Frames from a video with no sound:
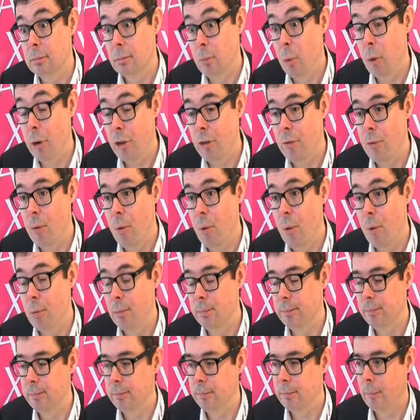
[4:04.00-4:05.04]
what it's for.
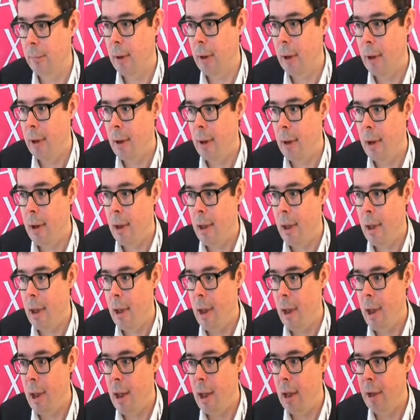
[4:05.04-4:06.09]

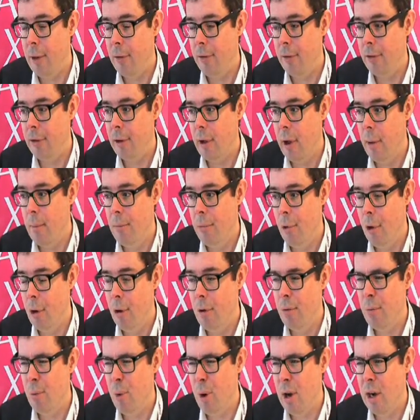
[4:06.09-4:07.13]
And I'm
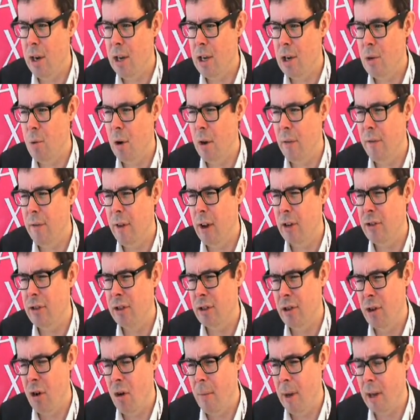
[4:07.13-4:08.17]
not really qualified to
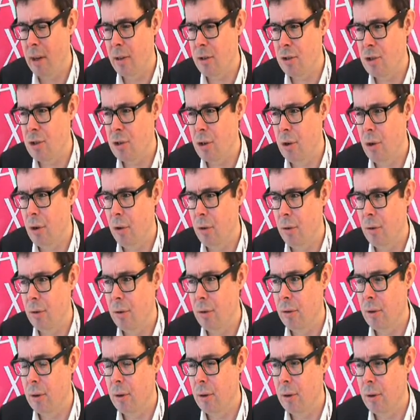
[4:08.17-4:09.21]
comment on
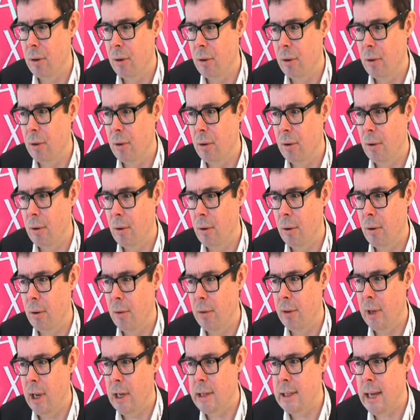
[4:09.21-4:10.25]

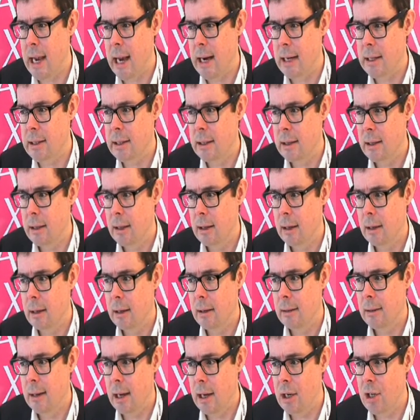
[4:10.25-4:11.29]
the exact
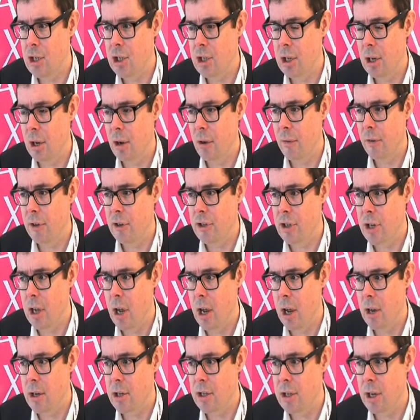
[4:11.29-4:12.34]
nature of its
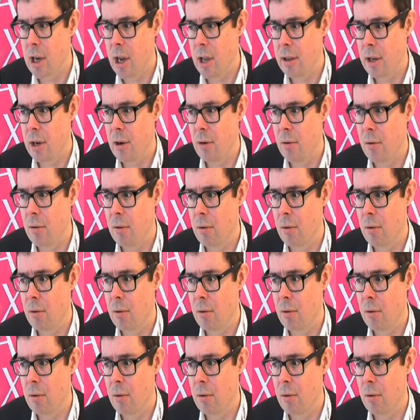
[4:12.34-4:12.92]
cuts. I think